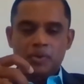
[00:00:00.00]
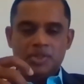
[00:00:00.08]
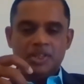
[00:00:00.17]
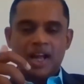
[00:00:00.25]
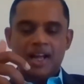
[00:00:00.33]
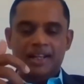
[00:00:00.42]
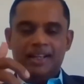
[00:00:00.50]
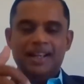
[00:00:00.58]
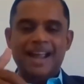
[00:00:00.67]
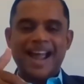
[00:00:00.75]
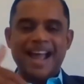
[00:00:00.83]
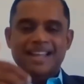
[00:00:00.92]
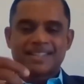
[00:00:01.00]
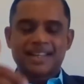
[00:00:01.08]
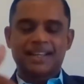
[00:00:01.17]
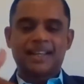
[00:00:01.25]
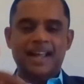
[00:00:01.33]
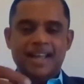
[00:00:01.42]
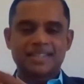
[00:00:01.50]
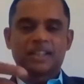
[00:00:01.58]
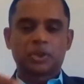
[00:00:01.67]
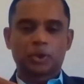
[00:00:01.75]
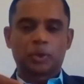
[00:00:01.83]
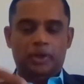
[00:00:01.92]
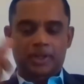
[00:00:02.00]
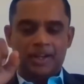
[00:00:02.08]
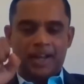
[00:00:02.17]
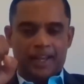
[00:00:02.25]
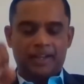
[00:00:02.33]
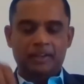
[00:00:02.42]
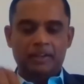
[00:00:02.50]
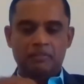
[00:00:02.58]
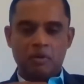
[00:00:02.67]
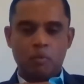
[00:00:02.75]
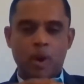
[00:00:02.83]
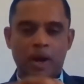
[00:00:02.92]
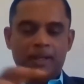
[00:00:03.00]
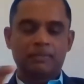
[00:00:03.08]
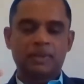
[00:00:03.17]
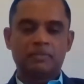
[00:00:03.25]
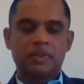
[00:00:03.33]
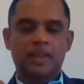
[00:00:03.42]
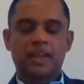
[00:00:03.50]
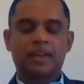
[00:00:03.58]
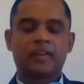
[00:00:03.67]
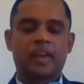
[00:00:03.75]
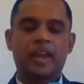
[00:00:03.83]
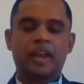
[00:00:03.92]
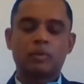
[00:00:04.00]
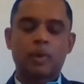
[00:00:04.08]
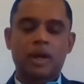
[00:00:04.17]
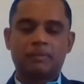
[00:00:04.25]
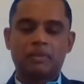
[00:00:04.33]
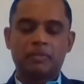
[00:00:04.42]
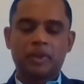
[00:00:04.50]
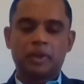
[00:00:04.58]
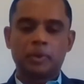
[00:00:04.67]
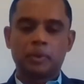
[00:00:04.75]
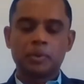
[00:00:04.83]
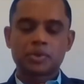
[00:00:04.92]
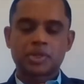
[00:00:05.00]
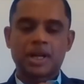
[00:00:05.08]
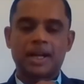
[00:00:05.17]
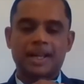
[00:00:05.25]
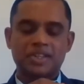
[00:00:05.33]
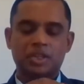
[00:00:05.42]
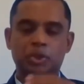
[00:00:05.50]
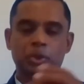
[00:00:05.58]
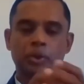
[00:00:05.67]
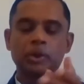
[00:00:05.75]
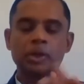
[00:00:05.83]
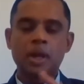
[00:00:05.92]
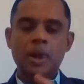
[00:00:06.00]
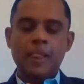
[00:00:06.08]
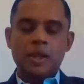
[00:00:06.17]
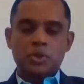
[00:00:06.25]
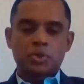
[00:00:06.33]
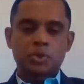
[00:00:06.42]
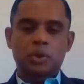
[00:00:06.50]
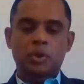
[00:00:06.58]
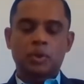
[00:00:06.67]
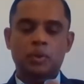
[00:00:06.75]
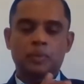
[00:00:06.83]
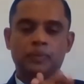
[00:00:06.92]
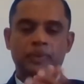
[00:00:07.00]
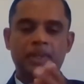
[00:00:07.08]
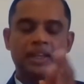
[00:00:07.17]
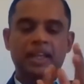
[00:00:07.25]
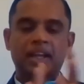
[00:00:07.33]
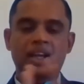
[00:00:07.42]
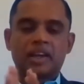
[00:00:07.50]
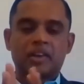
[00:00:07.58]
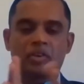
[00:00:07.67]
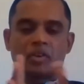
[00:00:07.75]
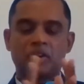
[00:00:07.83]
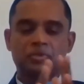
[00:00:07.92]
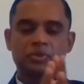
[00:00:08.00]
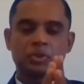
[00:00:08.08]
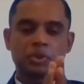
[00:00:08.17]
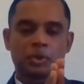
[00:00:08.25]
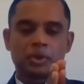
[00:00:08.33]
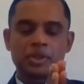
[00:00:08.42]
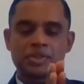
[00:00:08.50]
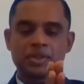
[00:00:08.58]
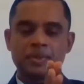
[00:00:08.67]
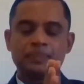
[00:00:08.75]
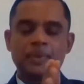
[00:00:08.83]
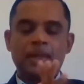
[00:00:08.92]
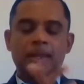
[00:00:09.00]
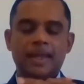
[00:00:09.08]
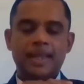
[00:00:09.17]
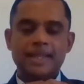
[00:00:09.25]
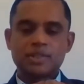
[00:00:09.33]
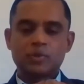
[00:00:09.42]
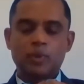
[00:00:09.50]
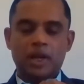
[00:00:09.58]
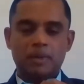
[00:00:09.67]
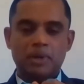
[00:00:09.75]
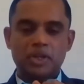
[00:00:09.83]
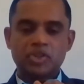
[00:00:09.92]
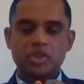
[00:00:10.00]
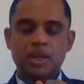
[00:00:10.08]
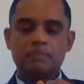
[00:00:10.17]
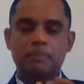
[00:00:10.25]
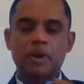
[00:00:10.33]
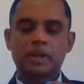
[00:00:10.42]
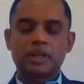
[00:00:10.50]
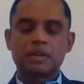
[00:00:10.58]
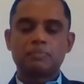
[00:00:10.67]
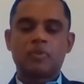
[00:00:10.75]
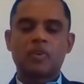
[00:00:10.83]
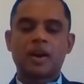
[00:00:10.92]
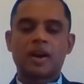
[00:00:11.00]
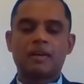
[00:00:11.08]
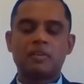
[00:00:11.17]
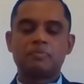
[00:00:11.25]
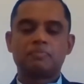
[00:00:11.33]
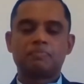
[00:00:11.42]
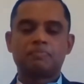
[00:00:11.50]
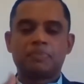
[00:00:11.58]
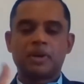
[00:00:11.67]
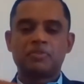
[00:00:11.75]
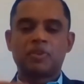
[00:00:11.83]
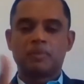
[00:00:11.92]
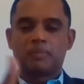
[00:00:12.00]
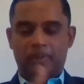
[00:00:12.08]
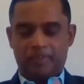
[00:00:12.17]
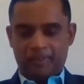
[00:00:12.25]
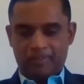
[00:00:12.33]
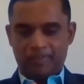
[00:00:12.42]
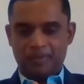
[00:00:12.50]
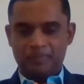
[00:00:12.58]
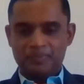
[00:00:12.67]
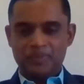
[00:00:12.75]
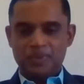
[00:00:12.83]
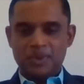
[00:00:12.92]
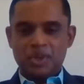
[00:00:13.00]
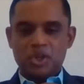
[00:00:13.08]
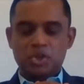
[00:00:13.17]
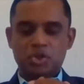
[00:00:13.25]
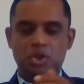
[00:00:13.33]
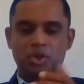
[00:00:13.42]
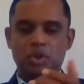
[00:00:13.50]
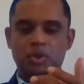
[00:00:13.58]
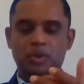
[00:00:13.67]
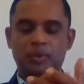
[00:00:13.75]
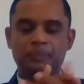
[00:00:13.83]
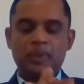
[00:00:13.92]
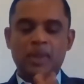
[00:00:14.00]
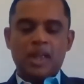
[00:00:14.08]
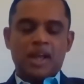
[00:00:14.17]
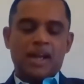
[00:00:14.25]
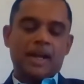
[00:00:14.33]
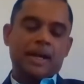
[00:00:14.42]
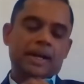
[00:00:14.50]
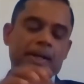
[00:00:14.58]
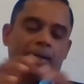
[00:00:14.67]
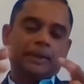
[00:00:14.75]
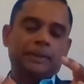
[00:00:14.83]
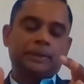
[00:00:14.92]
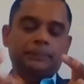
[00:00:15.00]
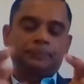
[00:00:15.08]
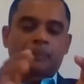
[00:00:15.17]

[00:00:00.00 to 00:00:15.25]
start as a, as a thought, like uh, whatever we whatever we do, start as thought. Yeah. So taking control of thoughts is very much important for our performances. Mm. So uh,